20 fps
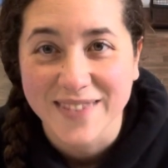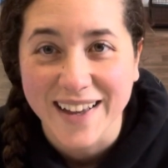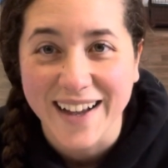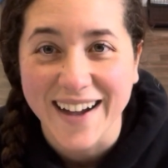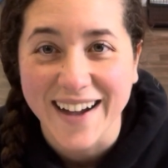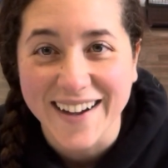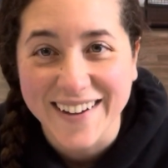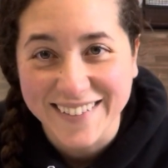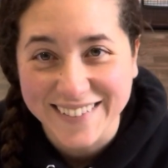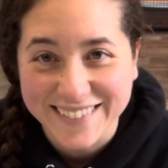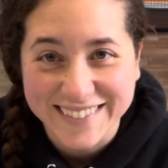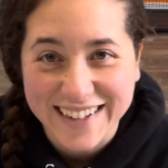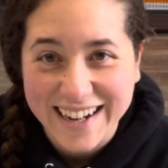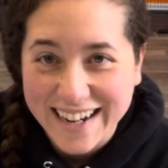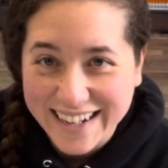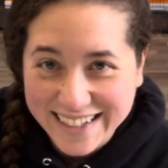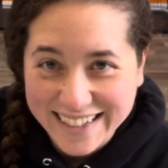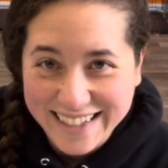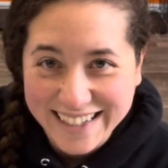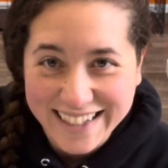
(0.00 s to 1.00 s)
All
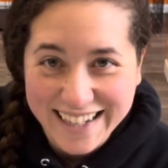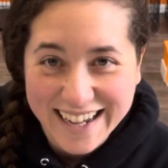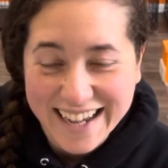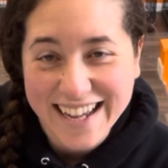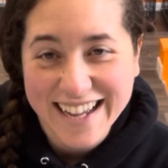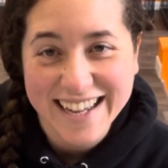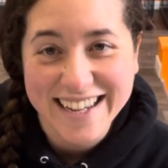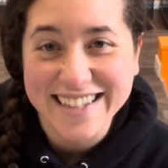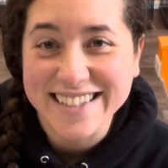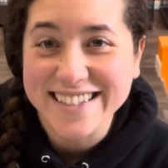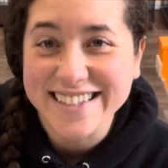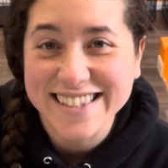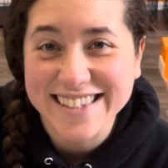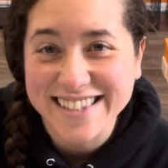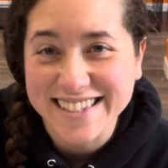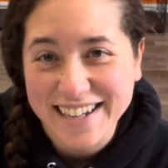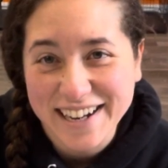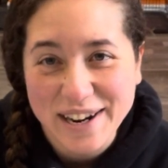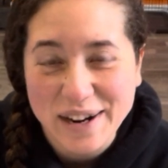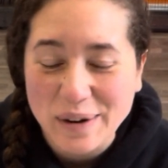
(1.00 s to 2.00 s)
right, guys,
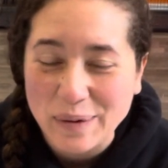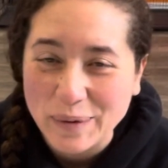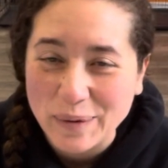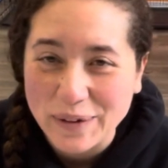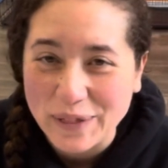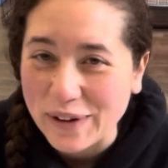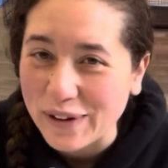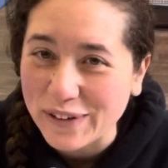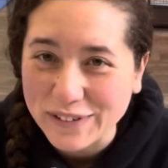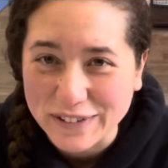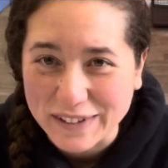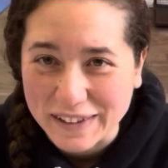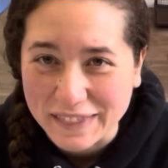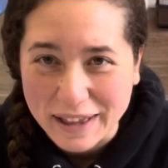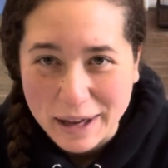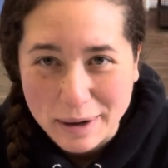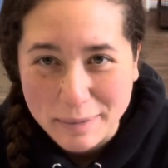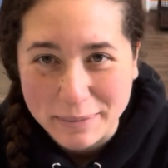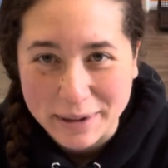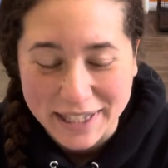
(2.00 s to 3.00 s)
Sierra with All For
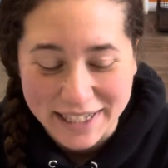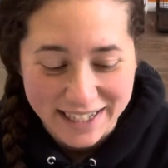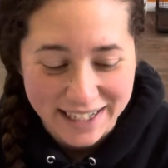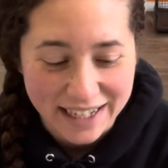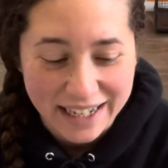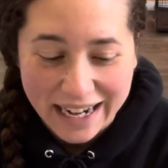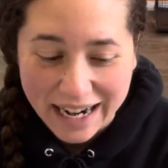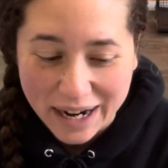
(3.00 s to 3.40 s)
Them here,